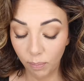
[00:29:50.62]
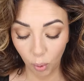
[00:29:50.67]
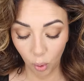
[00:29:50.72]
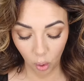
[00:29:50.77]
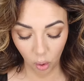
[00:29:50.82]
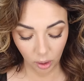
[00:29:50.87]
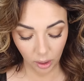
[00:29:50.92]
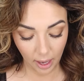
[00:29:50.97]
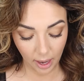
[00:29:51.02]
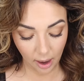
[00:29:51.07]

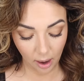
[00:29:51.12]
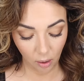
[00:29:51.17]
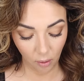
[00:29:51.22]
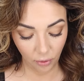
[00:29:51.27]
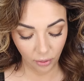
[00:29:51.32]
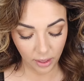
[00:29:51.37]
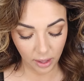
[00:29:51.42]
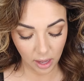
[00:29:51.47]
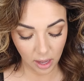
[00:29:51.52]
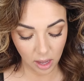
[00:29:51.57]
pull
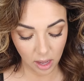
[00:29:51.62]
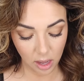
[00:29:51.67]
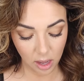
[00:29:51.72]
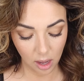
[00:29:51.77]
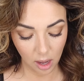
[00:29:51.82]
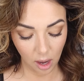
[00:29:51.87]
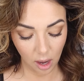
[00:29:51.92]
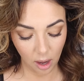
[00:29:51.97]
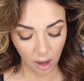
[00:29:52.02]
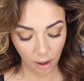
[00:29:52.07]
out
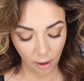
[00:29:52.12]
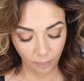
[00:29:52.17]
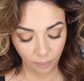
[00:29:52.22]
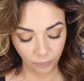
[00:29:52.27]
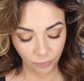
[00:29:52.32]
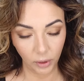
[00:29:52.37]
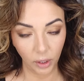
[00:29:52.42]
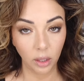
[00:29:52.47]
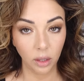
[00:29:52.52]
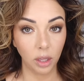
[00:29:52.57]
the
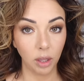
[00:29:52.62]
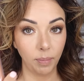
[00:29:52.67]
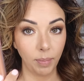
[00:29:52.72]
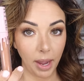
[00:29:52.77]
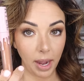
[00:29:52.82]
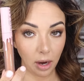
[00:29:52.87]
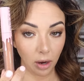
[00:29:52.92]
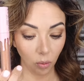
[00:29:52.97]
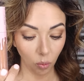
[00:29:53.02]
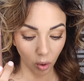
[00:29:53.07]

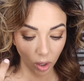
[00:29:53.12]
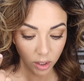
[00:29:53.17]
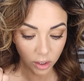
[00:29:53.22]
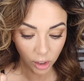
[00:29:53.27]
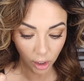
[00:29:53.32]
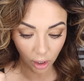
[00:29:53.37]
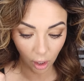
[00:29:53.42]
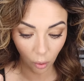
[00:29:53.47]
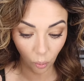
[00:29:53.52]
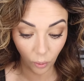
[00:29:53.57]
Bare one
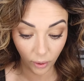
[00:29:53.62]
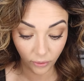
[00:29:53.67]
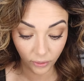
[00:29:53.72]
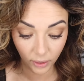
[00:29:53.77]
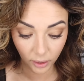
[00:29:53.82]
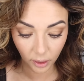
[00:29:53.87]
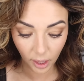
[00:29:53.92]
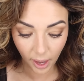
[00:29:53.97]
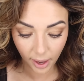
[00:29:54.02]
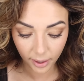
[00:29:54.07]
to go with
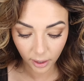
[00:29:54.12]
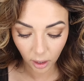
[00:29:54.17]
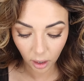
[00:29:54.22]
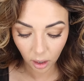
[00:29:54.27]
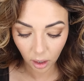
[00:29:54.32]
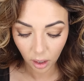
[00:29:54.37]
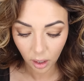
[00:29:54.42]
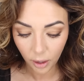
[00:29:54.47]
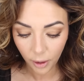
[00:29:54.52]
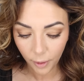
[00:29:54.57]
the
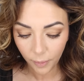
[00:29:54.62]
liner.